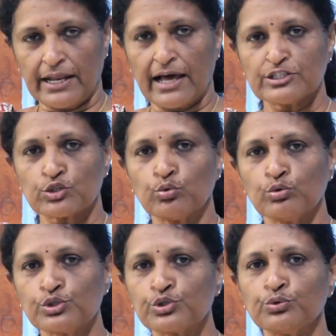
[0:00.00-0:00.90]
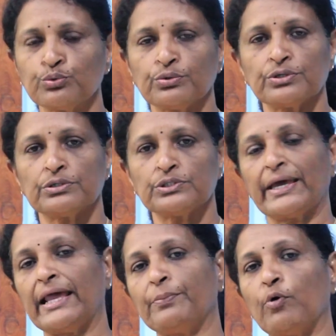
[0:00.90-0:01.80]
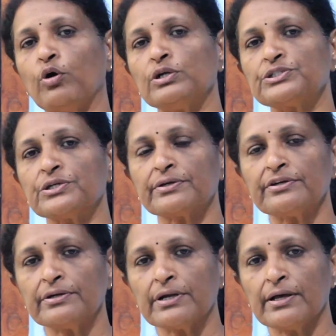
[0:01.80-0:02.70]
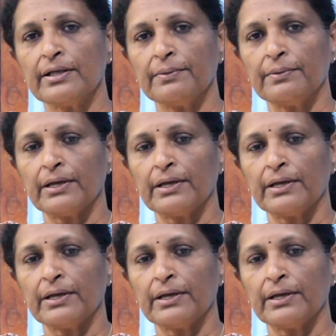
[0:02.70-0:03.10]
in our school too, to help all children